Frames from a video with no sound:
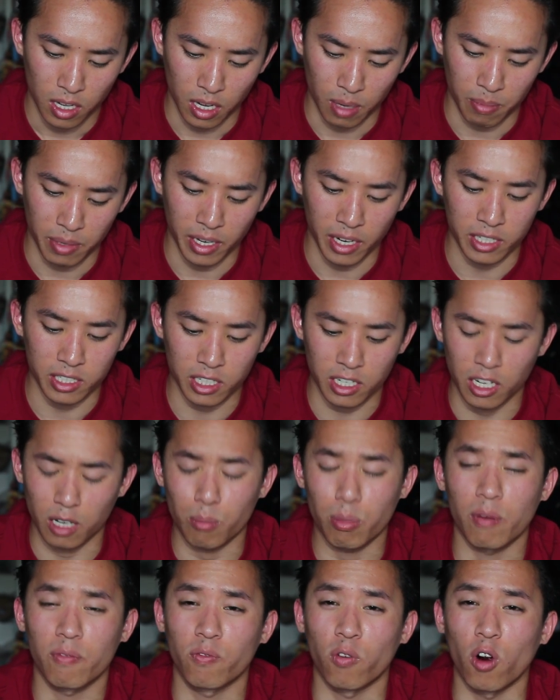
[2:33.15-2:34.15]
I mean, is it
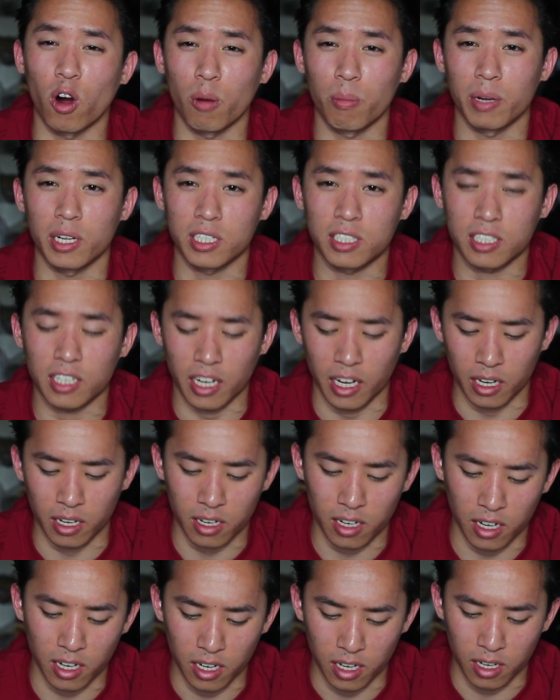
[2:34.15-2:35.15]
gonna perform its
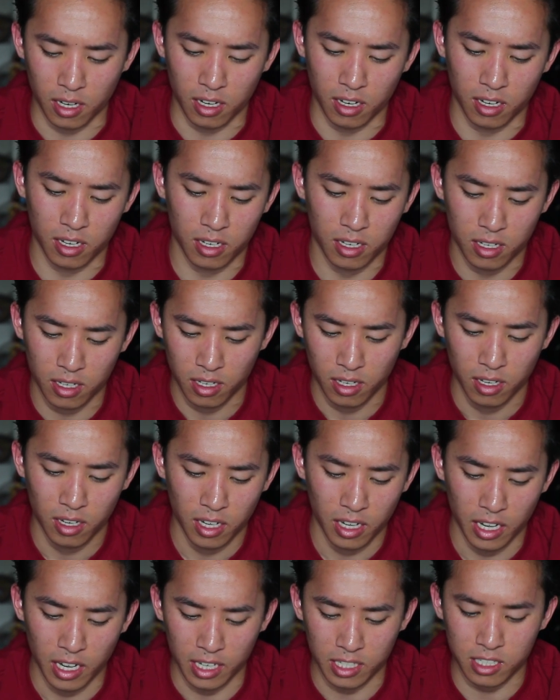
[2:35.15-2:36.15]
like uh,
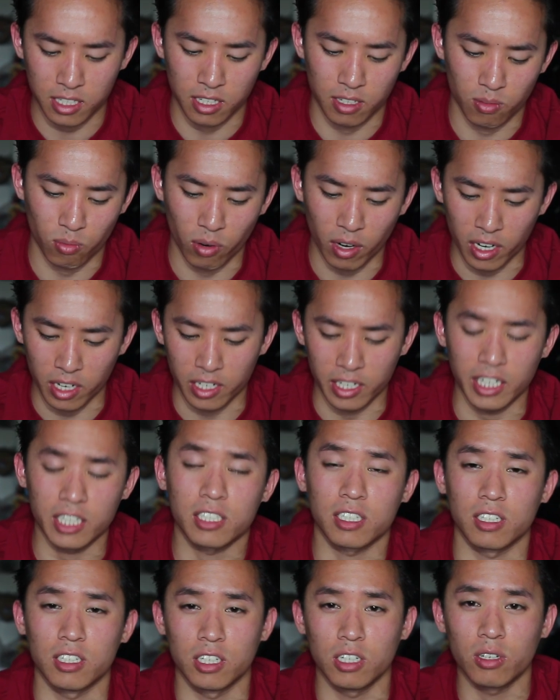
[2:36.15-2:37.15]
it's what it
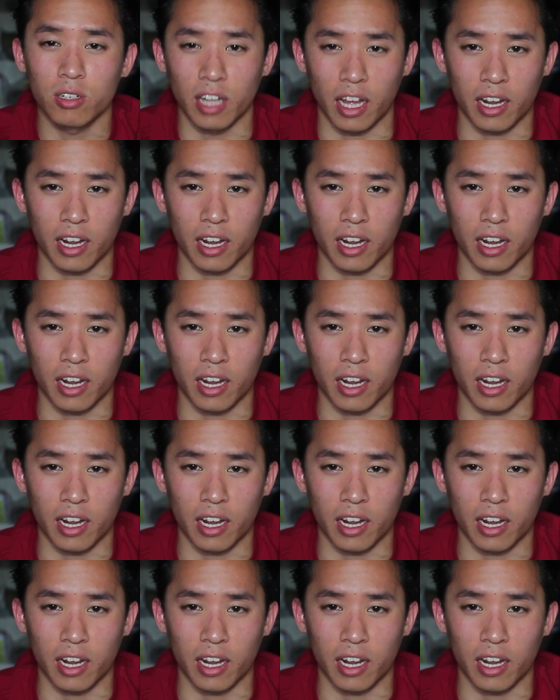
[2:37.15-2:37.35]
needs to do?